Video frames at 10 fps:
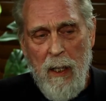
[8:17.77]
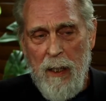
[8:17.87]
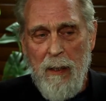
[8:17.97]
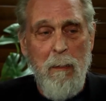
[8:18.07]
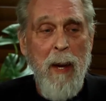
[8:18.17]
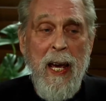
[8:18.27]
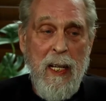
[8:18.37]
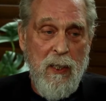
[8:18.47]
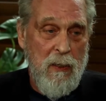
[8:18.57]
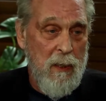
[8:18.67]
on the
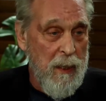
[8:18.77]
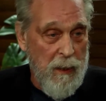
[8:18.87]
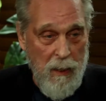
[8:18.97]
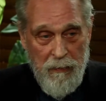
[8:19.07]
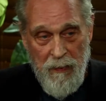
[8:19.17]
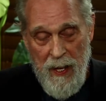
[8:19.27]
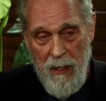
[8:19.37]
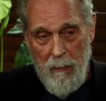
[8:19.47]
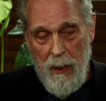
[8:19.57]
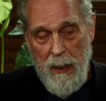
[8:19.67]
base and their
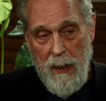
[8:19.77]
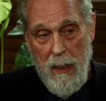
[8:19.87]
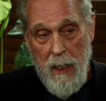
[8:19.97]
family.